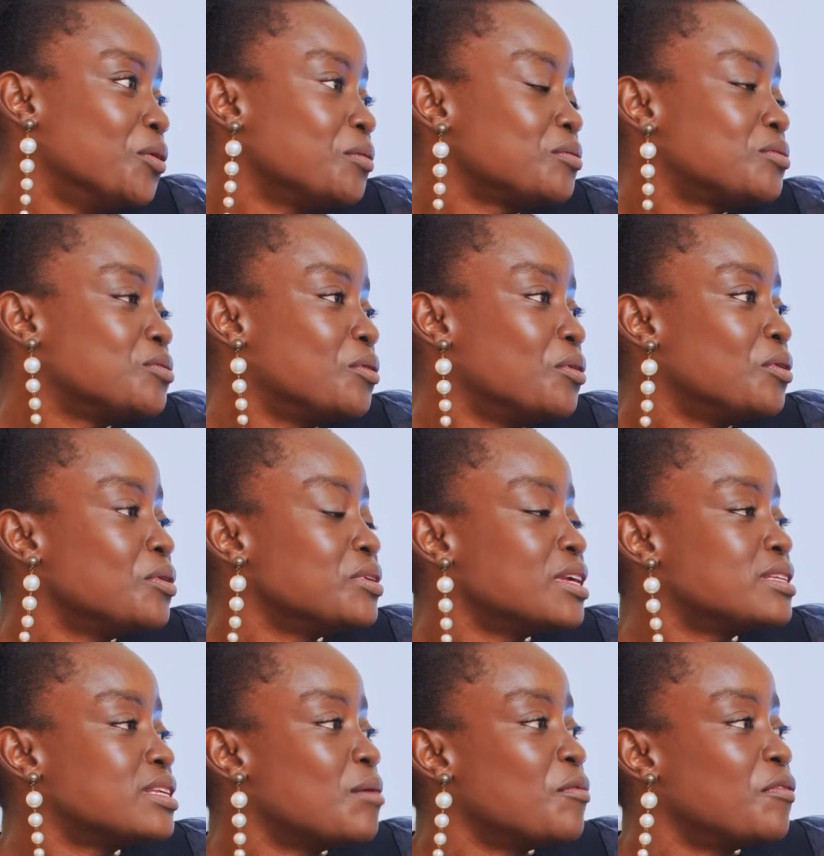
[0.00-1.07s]
So those are
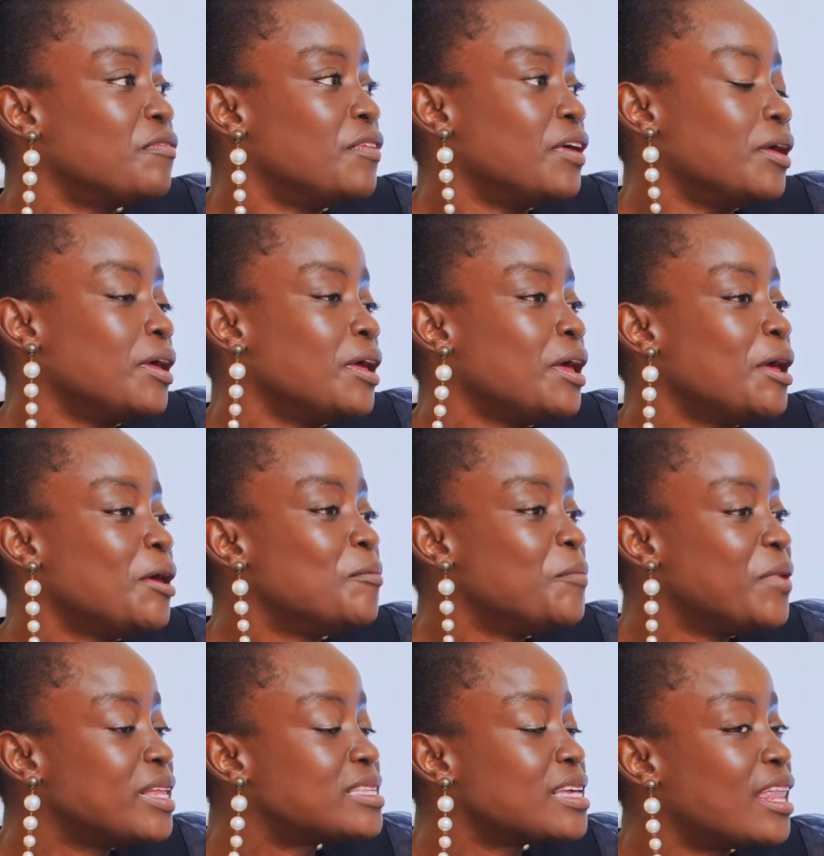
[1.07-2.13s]
some of the
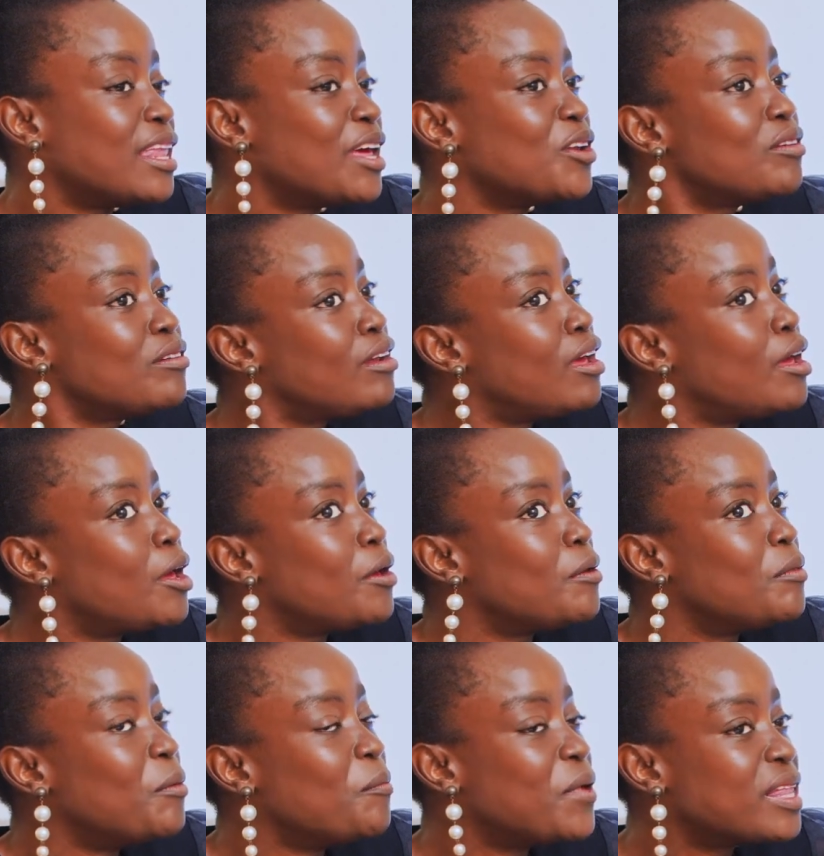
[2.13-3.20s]
myths. And then
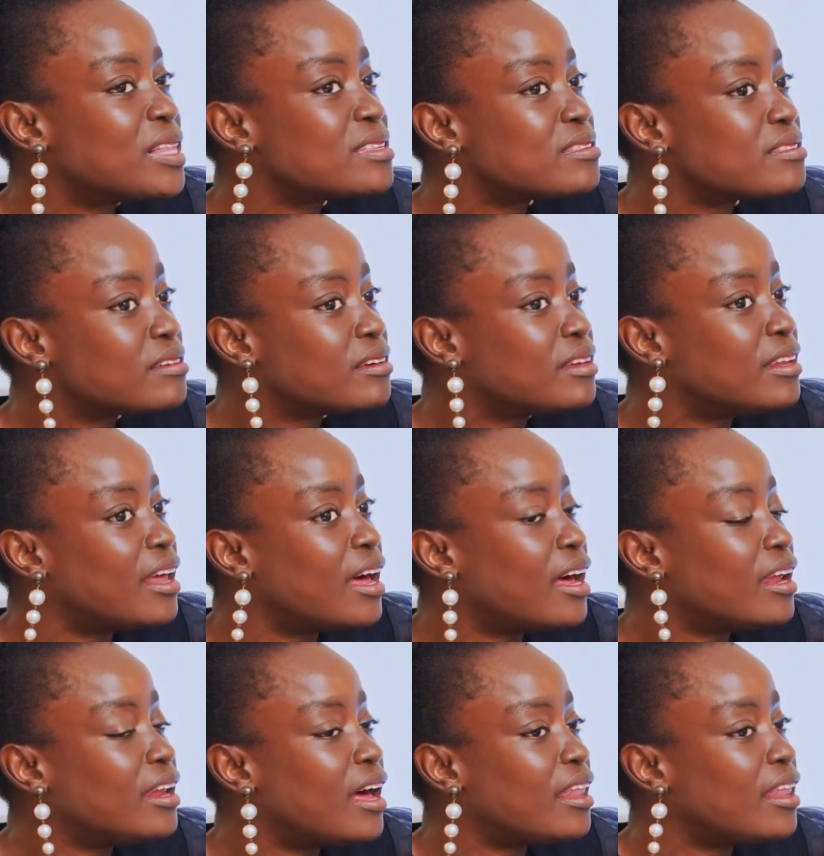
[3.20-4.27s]
the
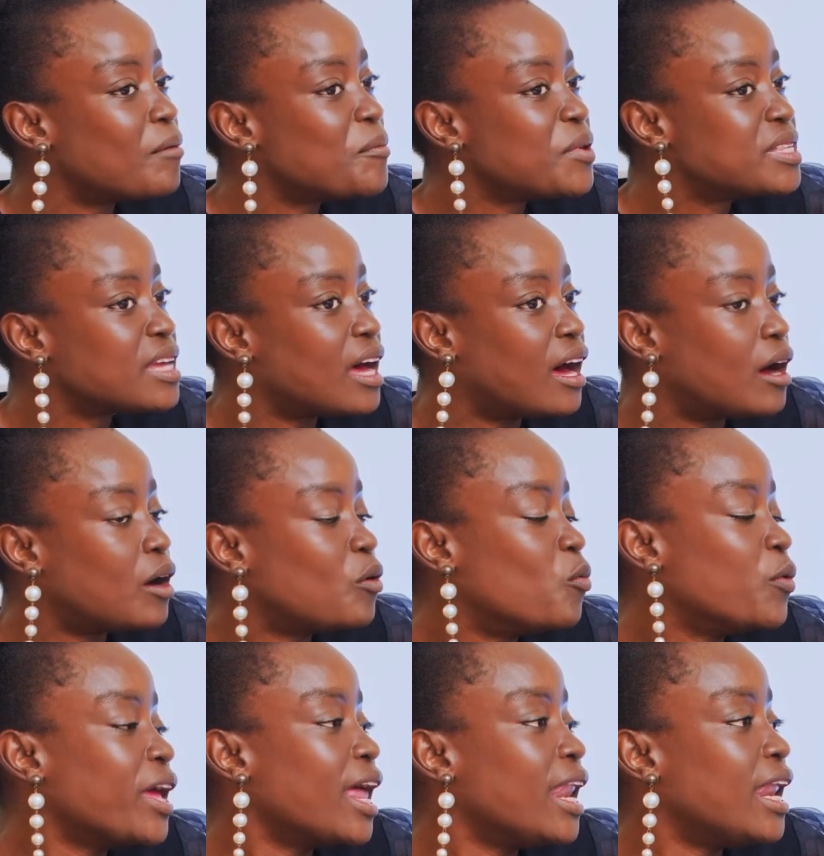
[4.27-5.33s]
other myths are
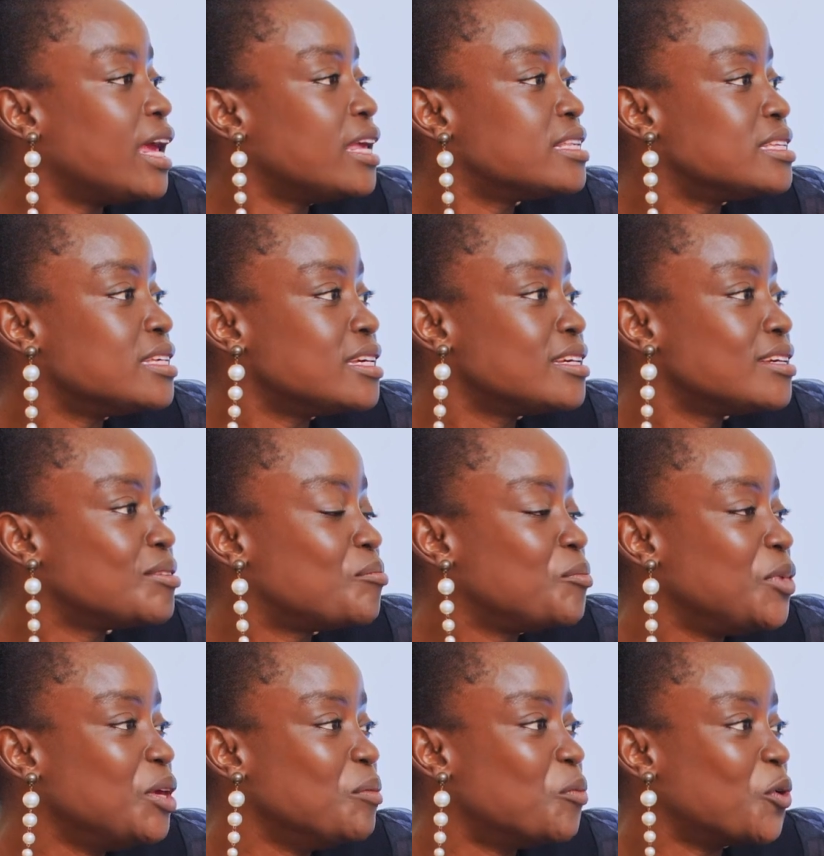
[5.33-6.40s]
we are lazy
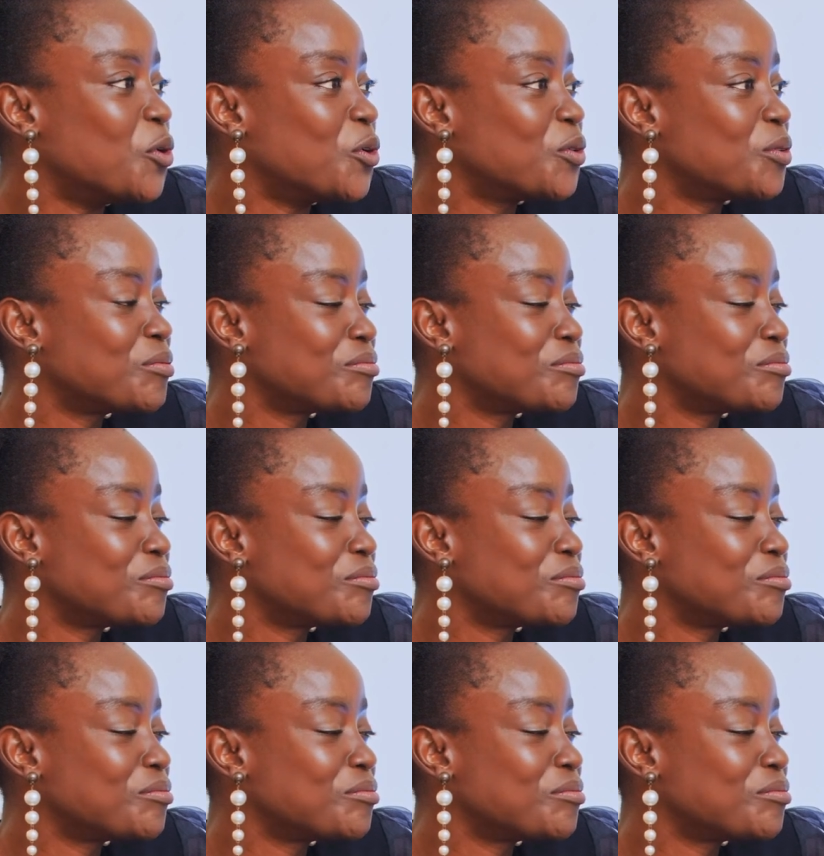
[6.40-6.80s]
people.